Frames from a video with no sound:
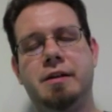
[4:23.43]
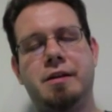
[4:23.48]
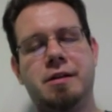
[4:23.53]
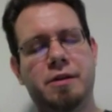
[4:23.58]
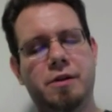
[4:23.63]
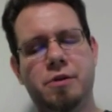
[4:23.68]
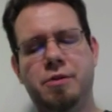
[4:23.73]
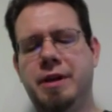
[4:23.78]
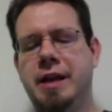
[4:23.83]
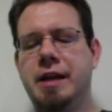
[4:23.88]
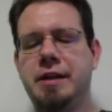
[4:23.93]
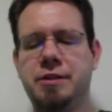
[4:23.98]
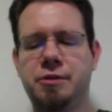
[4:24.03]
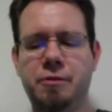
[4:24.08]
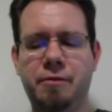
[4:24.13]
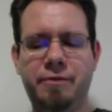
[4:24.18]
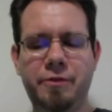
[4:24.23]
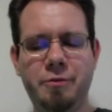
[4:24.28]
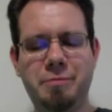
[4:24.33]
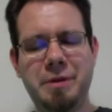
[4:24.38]
Okay, so
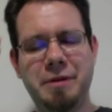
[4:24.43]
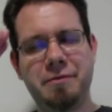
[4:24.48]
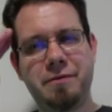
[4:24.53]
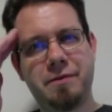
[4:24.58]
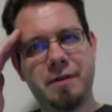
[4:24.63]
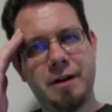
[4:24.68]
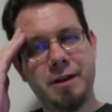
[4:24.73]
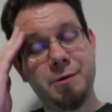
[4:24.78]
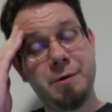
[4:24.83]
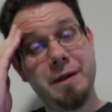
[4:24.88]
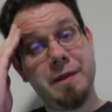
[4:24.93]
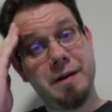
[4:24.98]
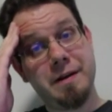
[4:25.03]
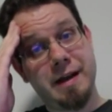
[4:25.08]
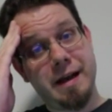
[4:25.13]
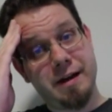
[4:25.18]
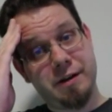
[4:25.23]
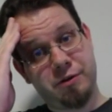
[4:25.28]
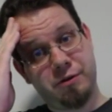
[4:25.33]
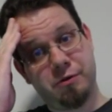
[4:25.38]
if you've been following the
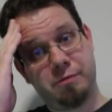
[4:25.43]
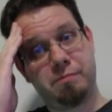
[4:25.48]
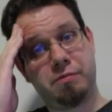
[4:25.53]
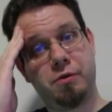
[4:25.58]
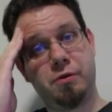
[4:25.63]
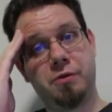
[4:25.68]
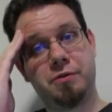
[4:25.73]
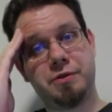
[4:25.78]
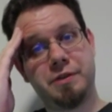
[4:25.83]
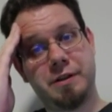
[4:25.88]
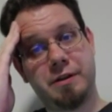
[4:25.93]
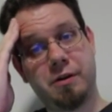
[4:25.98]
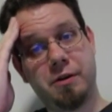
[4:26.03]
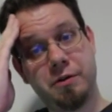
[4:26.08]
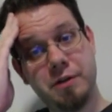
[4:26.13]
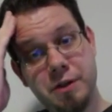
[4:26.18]
national polls at all,